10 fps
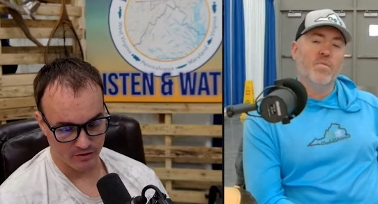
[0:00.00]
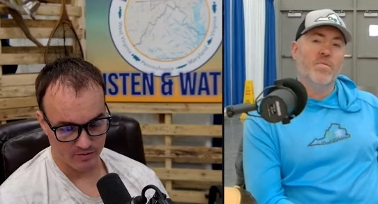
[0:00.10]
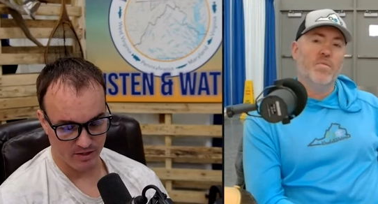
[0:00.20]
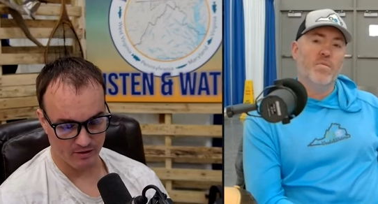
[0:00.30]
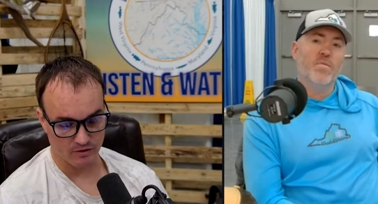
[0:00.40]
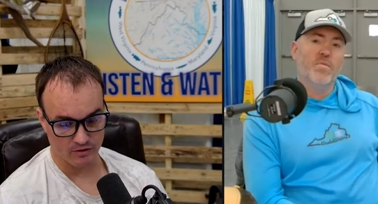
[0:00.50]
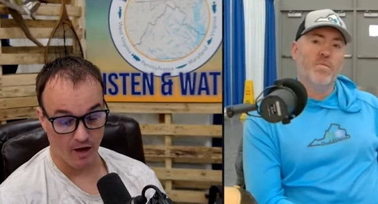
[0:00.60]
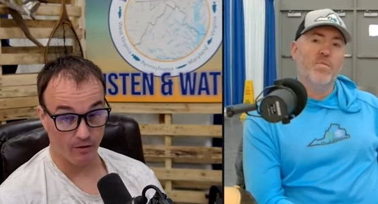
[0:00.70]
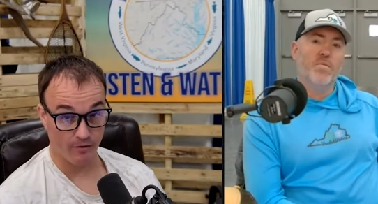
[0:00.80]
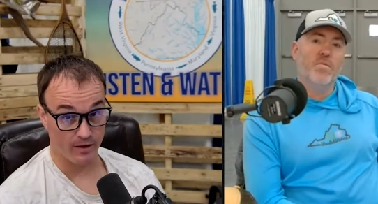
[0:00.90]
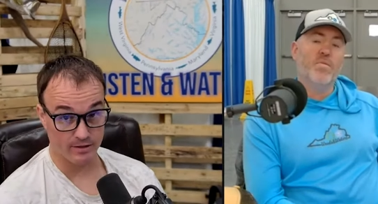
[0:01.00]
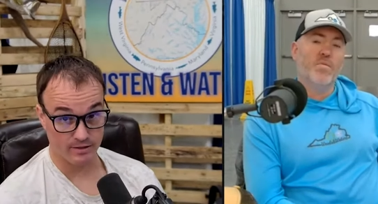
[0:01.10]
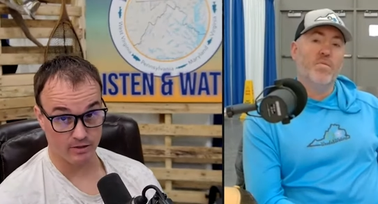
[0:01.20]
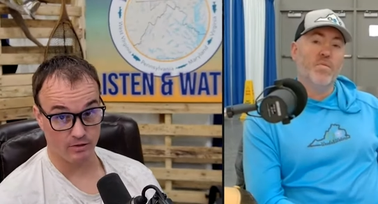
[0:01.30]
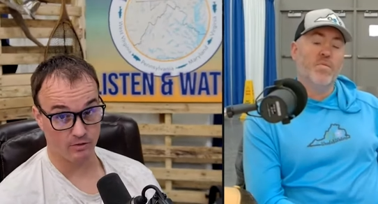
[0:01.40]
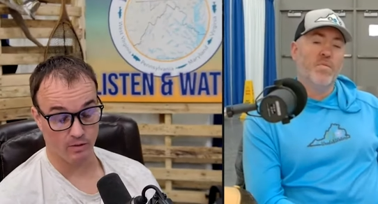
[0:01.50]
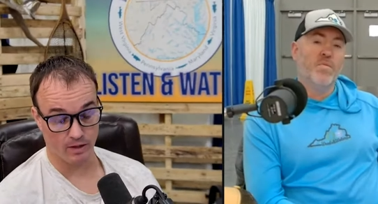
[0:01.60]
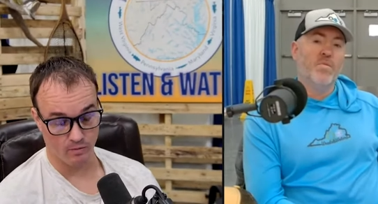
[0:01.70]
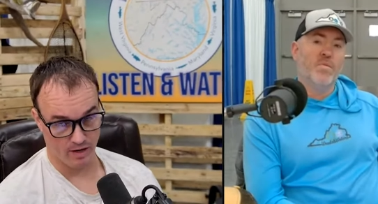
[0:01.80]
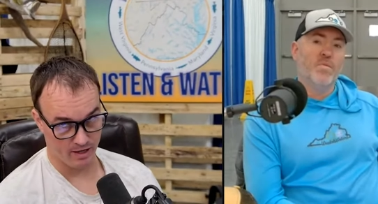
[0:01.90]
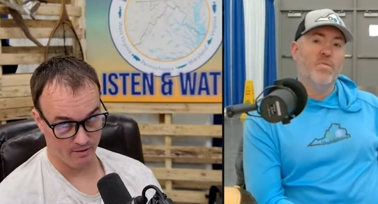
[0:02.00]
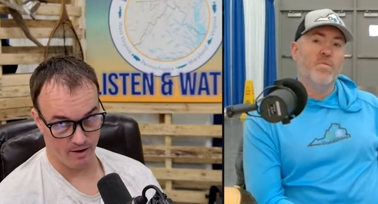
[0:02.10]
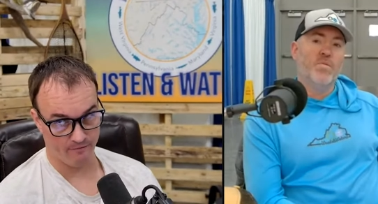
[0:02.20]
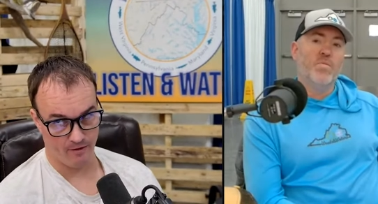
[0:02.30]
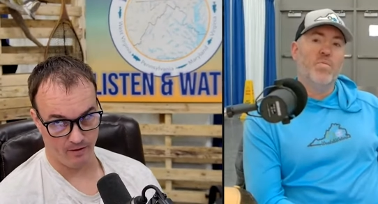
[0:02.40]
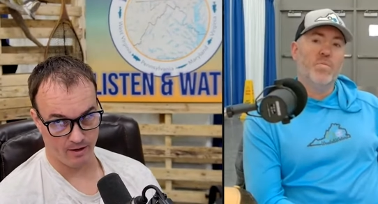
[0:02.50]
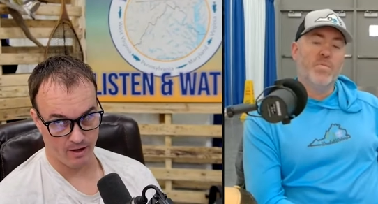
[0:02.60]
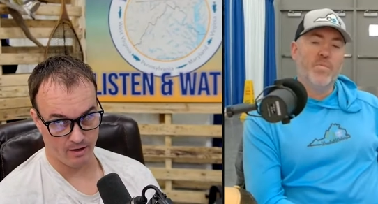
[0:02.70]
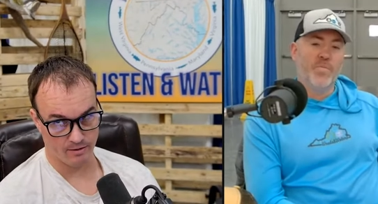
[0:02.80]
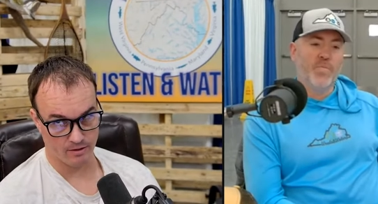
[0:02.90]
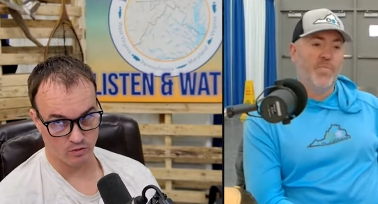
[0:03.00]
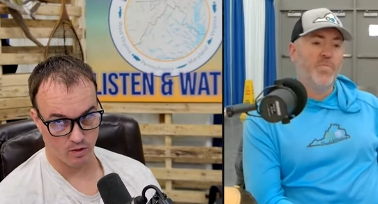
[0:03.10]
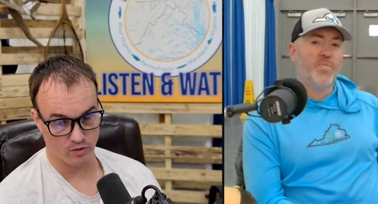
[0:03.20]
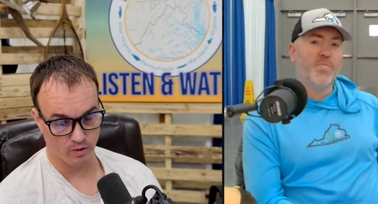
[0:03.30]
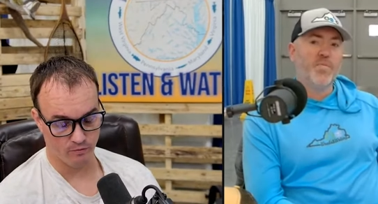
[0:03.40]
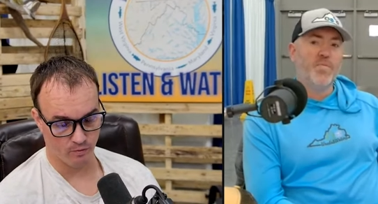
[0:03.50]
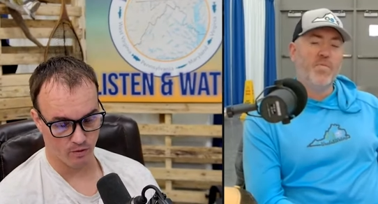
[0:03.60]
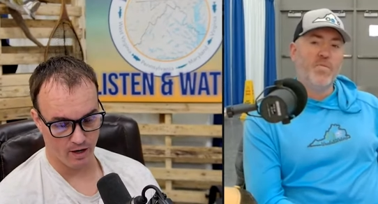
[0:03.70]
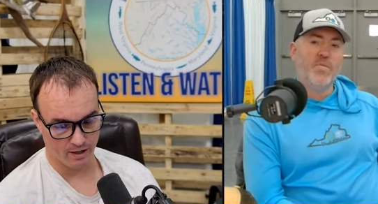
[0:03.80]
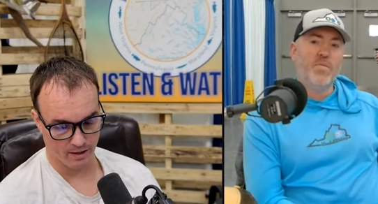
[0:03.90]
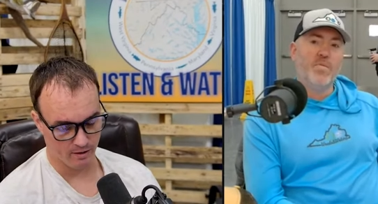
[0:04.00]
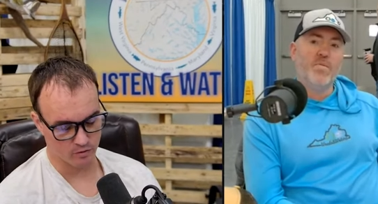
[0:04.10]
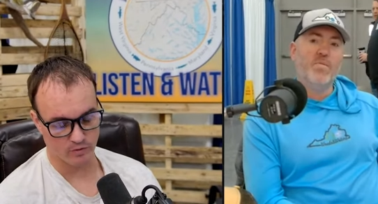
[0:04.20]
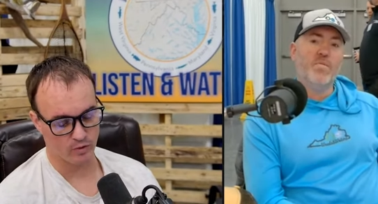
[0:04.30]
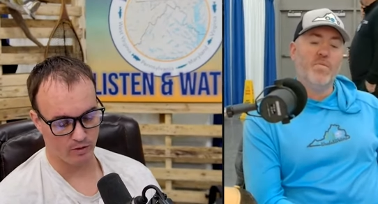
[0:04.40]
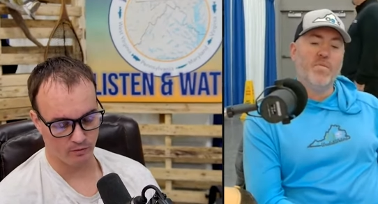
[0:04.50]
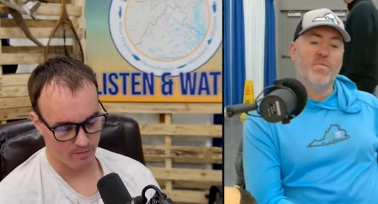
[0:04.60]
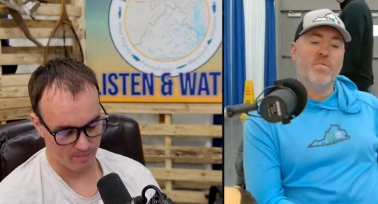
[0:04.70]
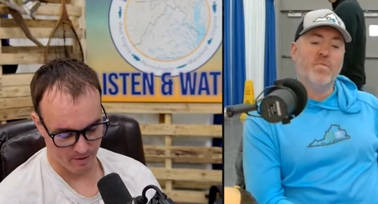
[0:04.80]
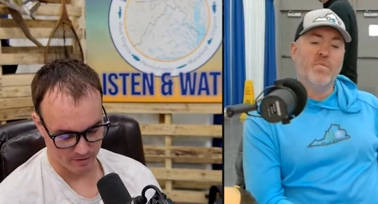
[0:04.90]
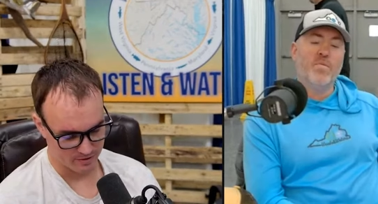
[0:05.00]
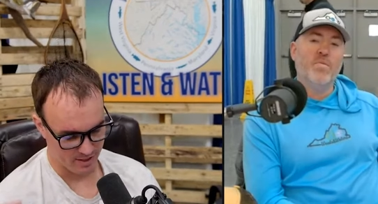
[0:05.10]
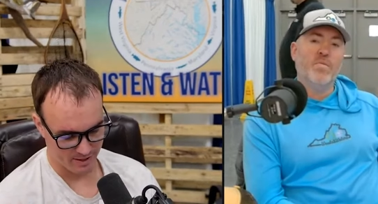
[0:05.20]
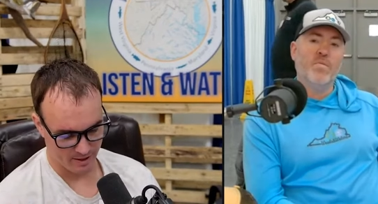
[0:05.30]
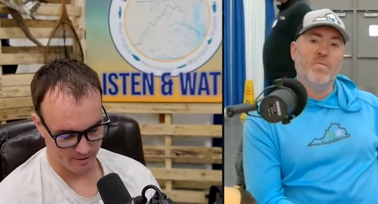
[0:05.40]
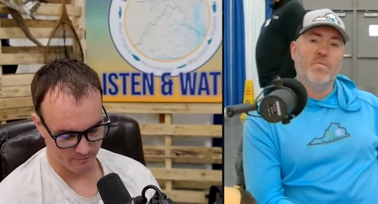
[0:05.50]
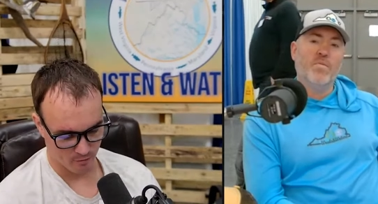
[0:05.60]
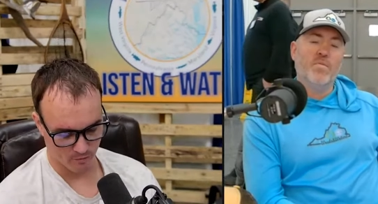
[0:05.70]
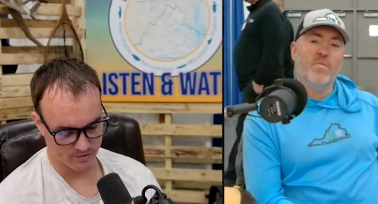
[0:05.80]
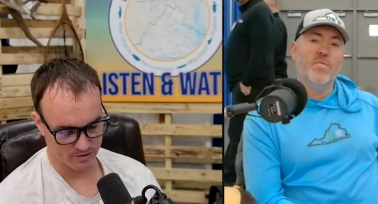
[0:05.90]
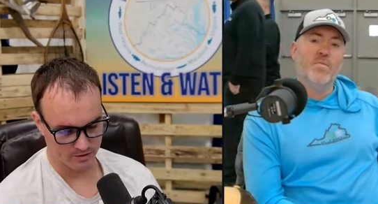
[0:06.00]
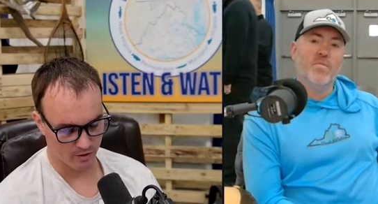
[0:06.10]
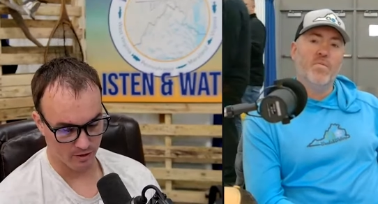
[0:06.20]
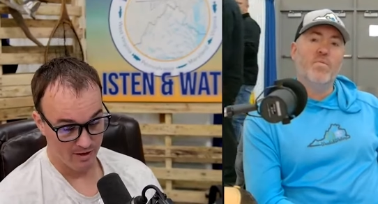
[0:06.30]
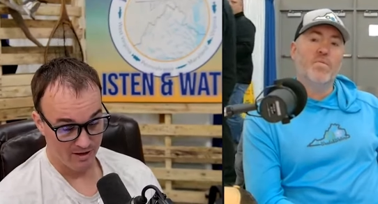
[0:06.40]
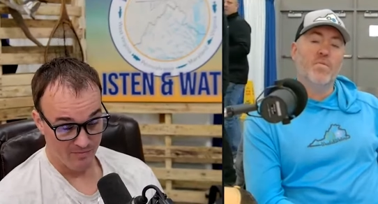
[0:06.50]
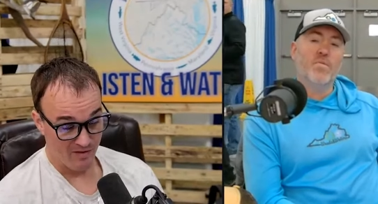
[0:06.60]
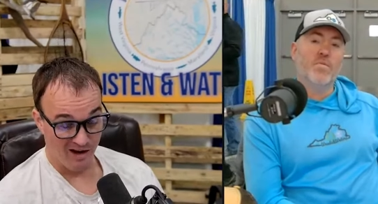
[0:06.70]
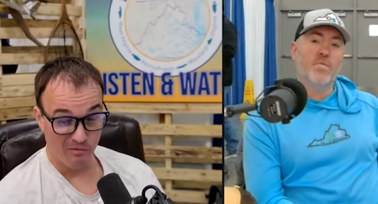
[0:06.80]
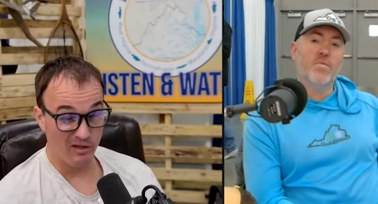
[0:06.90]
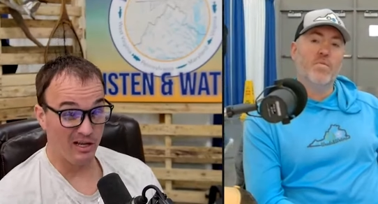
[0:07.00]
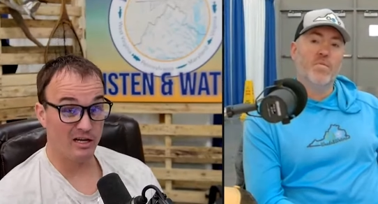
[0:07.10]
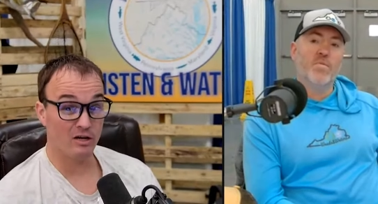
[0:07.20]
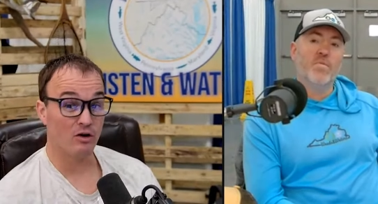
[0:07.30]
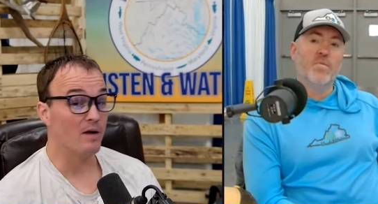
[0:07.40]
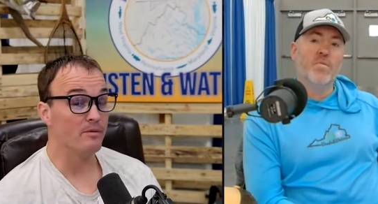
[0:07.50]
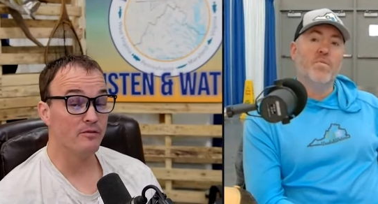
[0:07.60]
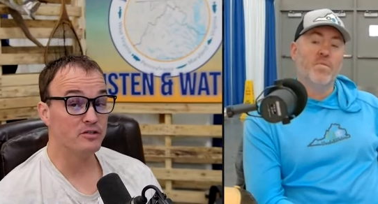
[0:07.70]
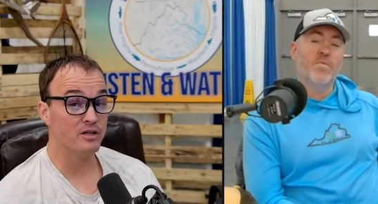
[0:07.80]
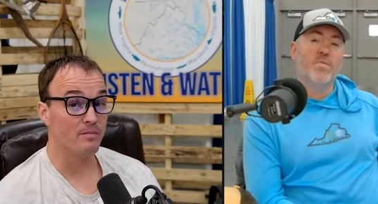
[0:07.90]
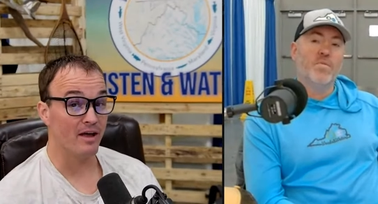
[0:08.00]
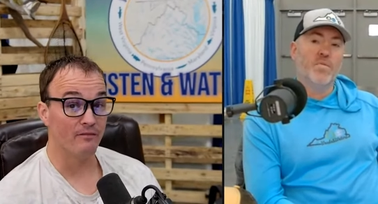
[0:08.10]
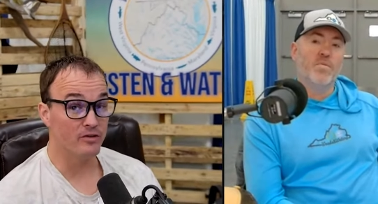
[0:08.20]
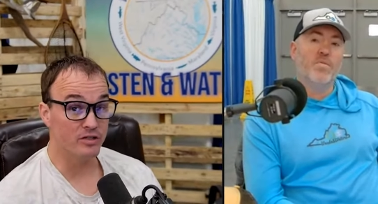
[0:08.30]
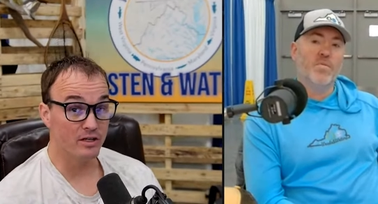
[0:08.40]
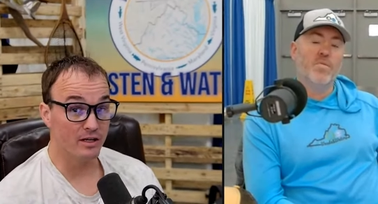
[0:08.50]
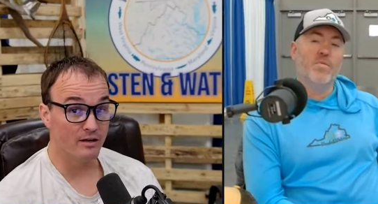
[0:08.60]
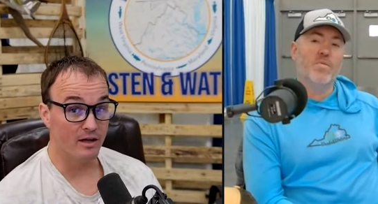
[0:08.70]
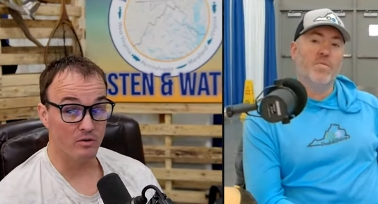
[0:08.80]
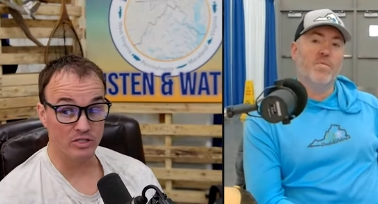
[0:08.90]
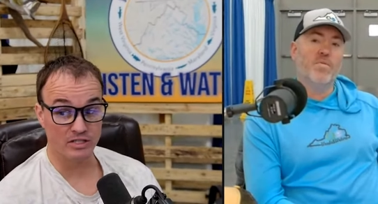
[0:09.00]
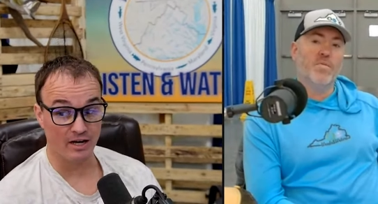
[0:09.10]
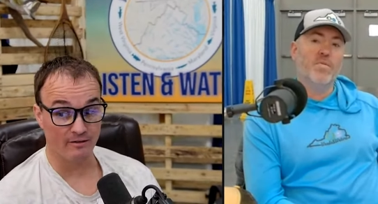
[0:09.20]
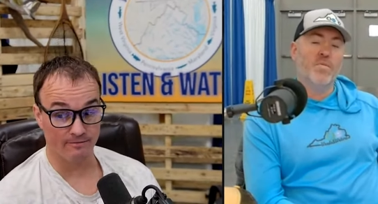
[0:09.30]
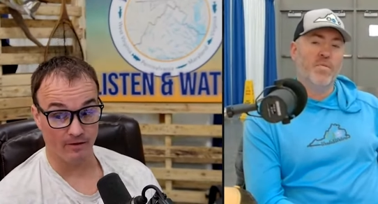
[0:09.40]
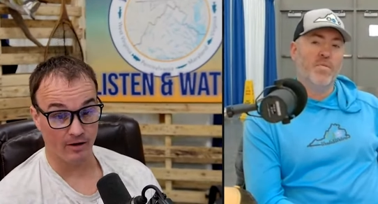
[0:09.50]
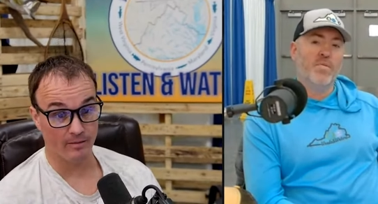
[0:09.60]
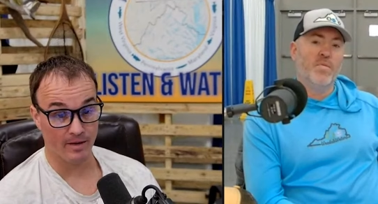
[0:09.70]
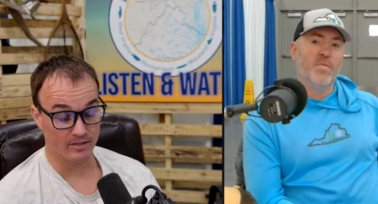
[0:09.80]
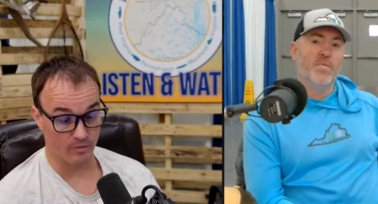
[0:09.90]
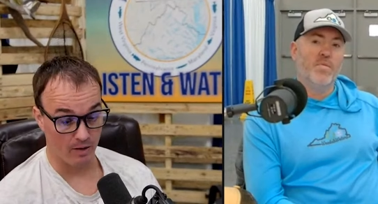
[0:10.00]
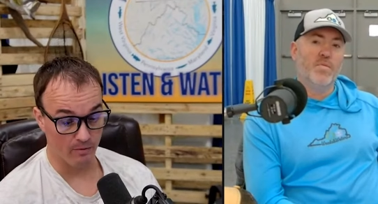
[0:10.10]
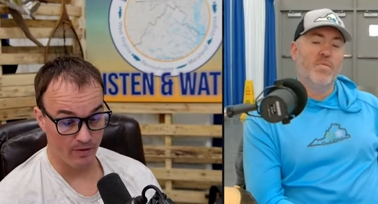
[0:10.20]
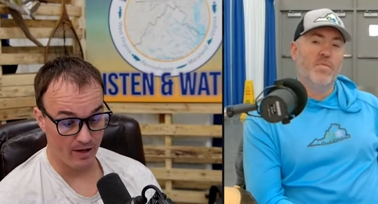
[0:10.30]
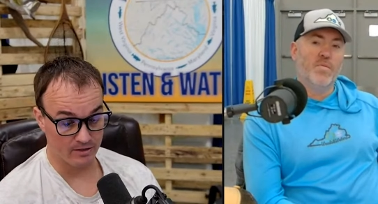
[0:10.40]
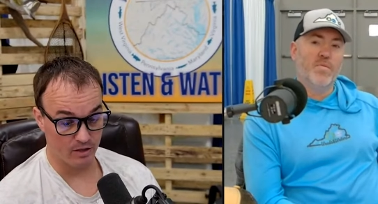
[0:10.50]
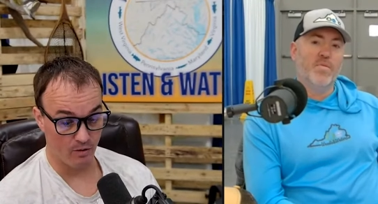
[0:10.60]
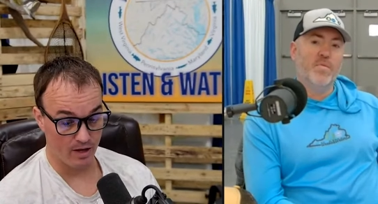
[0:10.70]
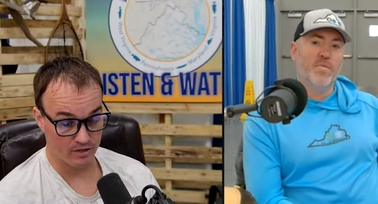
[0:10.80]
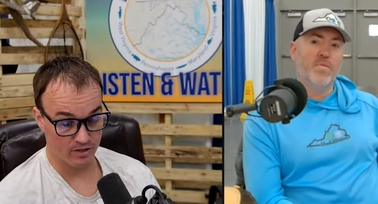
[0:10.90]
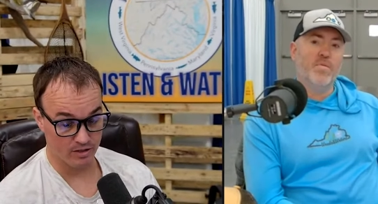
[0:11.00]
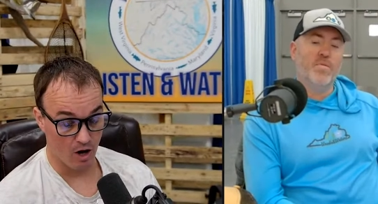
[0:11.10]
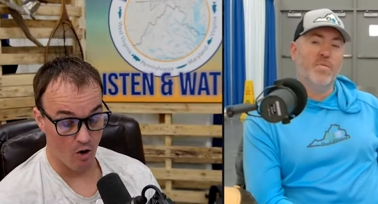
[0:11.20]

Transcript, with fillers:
Speaker 1: fishing. I'm saying like there's other things too. Like when I got, I finally got in 2024, I got or 2023, my apologies, I got forward facing sonar. I really got into crappie fishing and pan fishing again. It was just kind of fun to mess around with that. So it's just